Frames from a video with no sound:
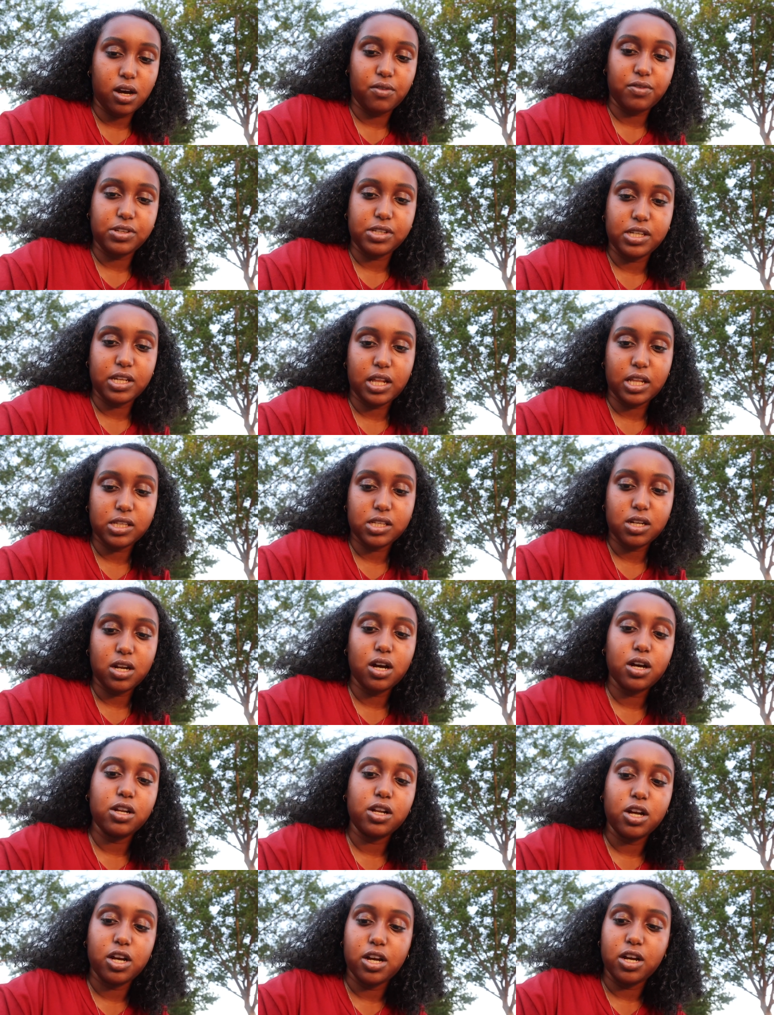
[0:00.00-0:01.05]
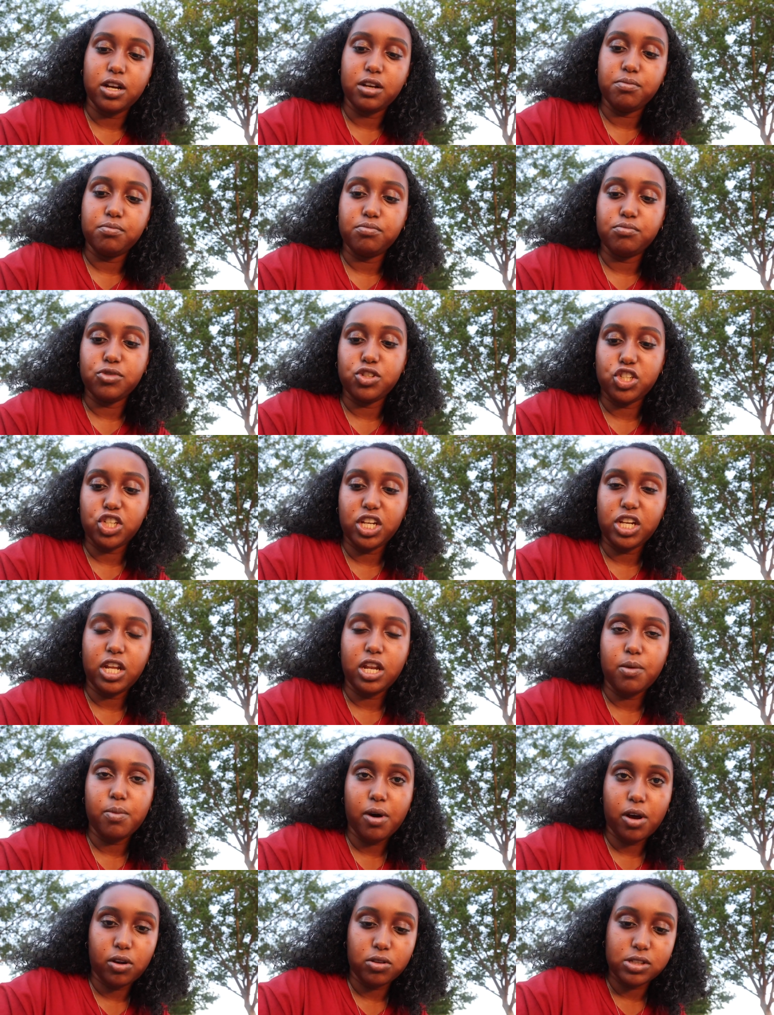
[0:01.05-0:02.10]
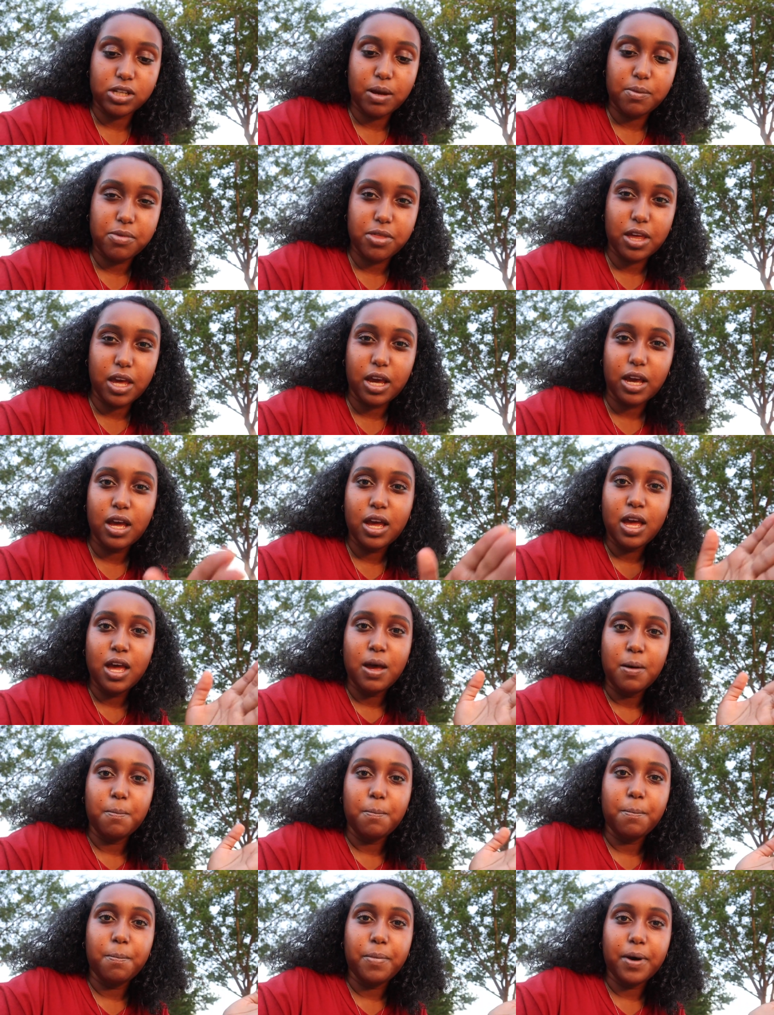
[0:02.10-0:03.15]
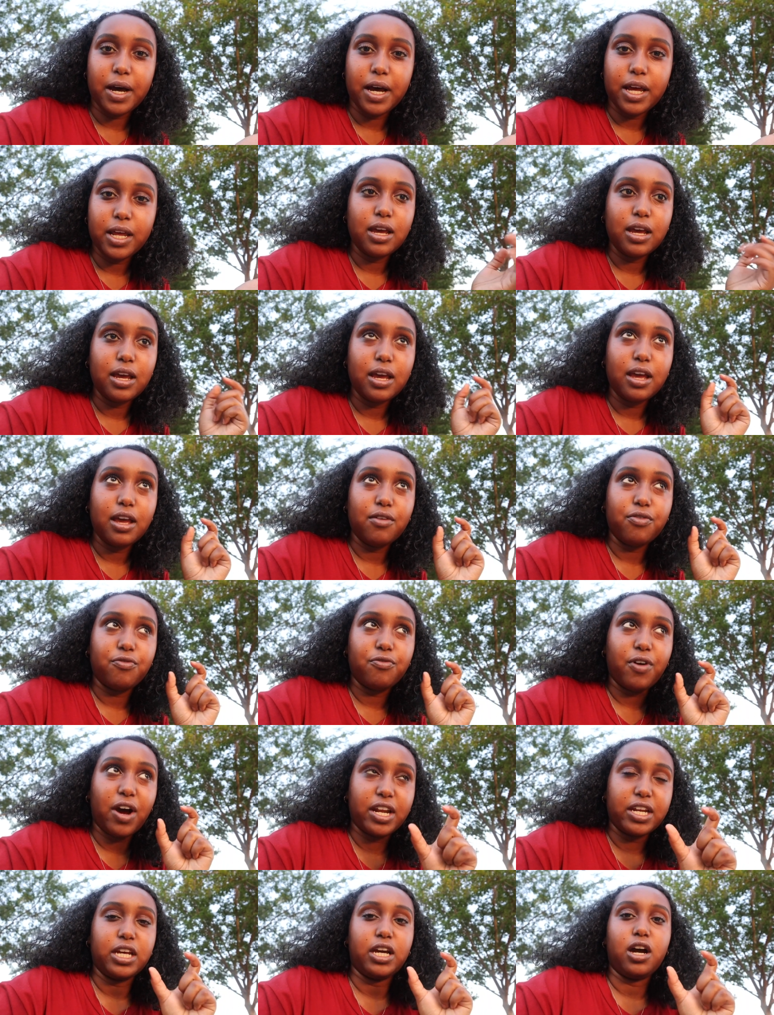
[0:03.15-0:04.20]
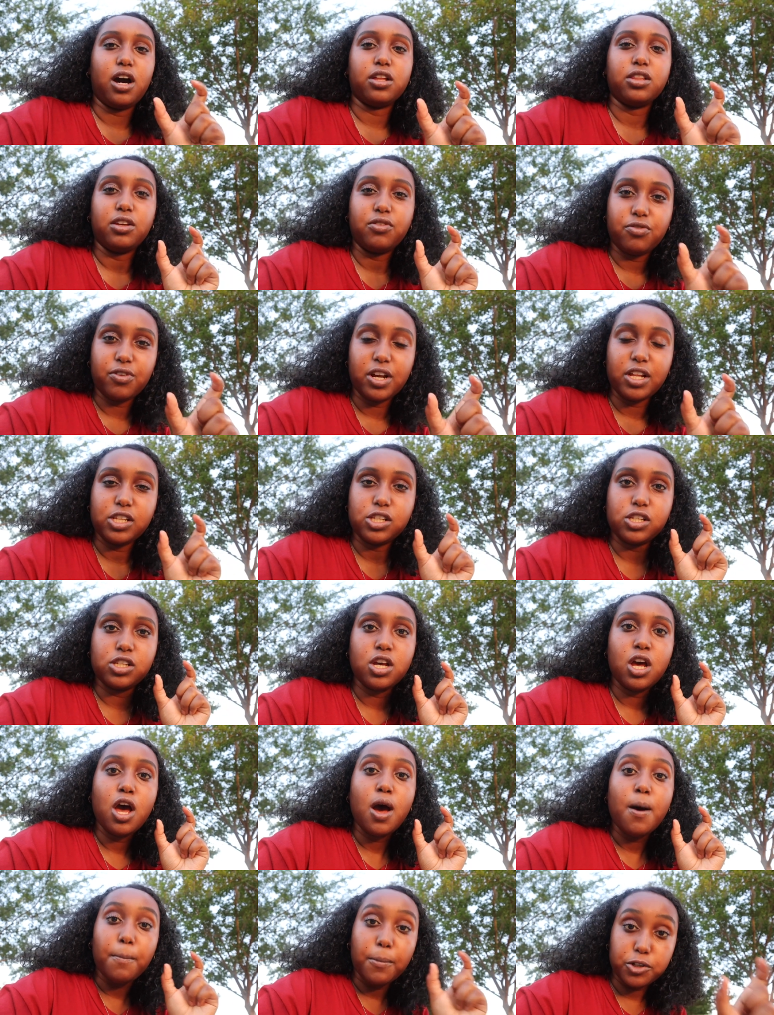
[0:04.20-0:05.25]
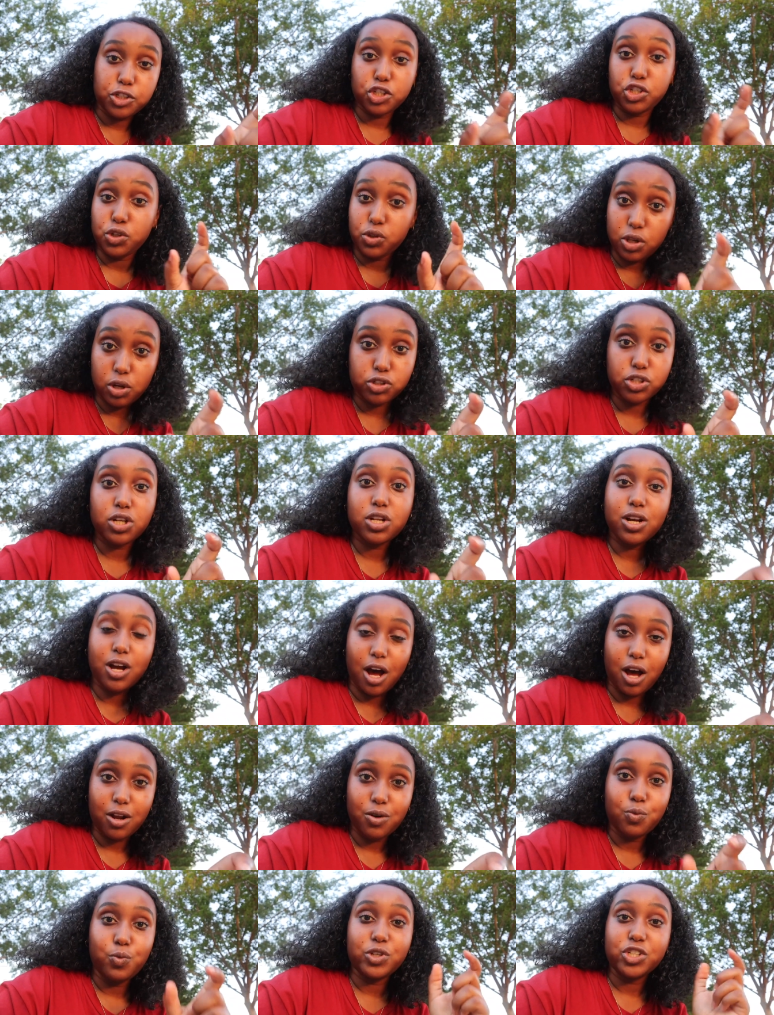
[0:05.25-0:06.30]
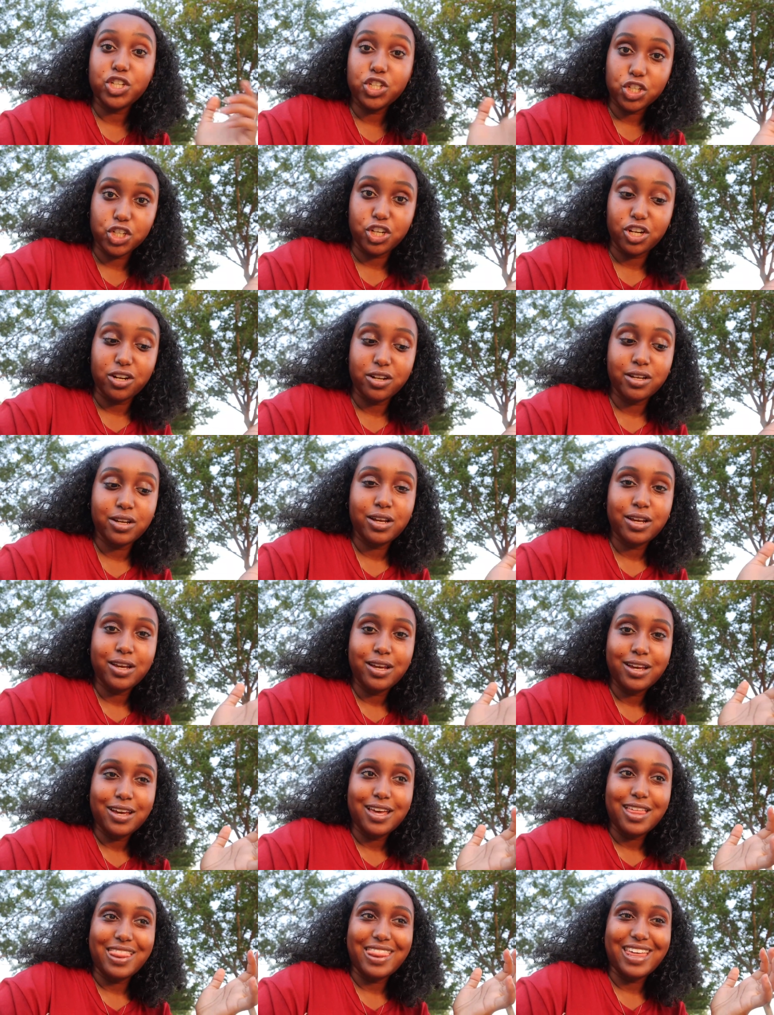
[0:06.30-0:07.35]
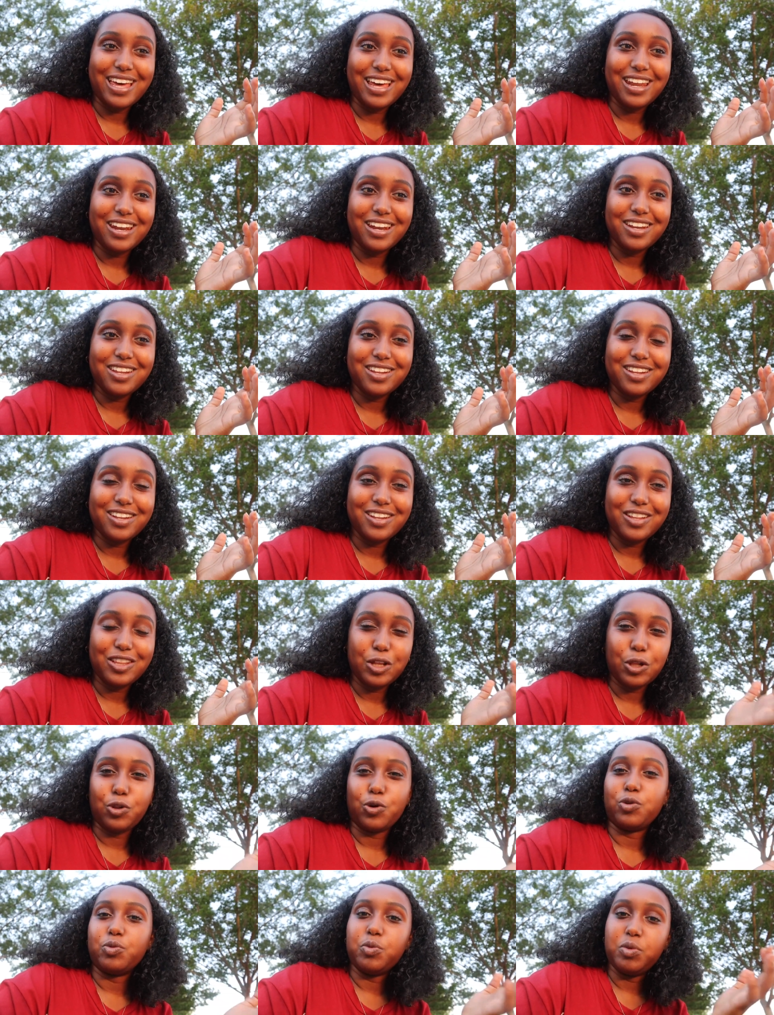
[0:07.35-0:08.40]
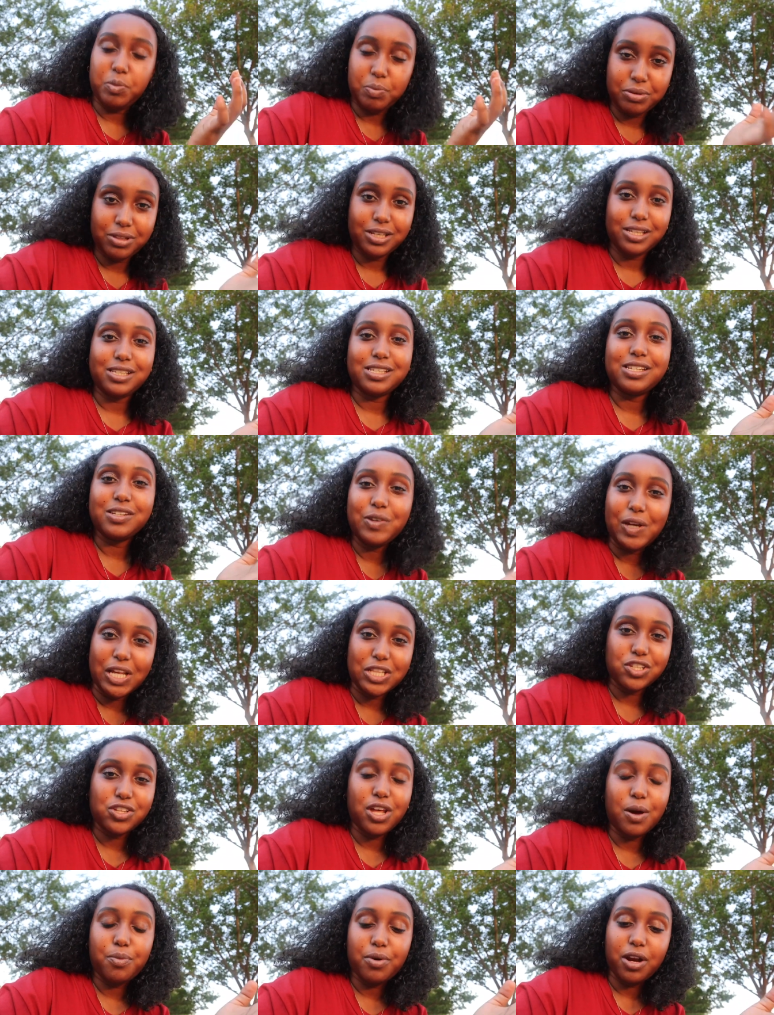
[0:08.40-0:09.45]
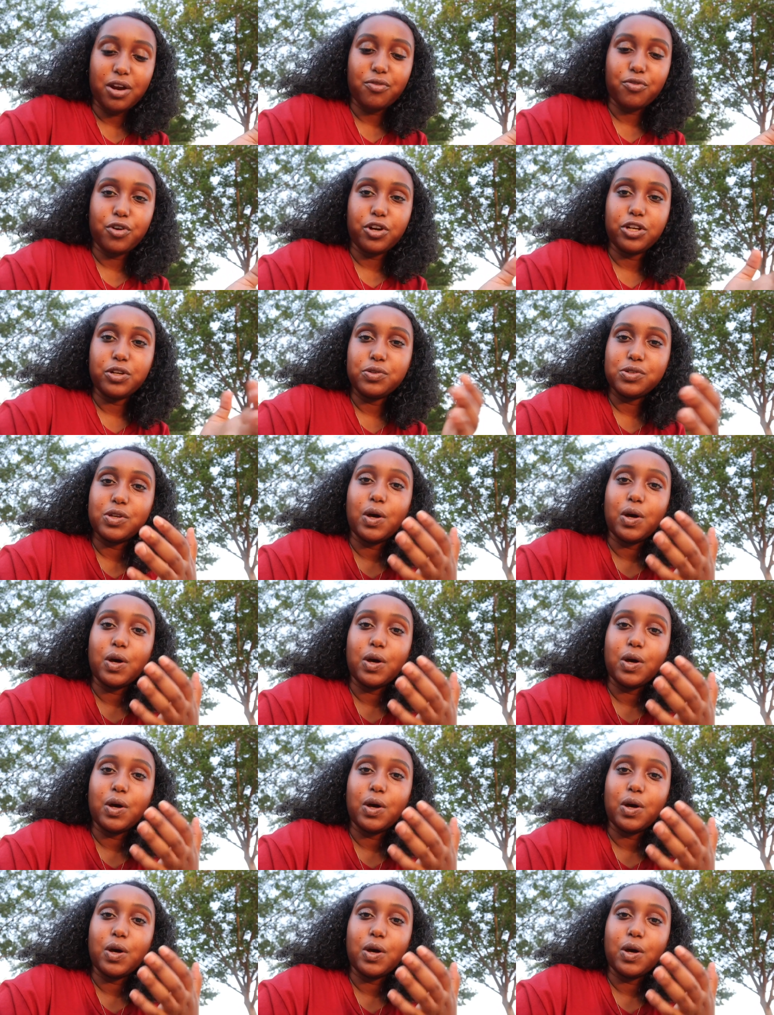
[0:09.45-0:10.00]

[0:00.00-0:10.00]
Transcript: obviously, that's not a genie in a bottle type thing, but if finding godly friends pushes you closer to God, which it should, then the Lord will be pleased to answer that prayer for you.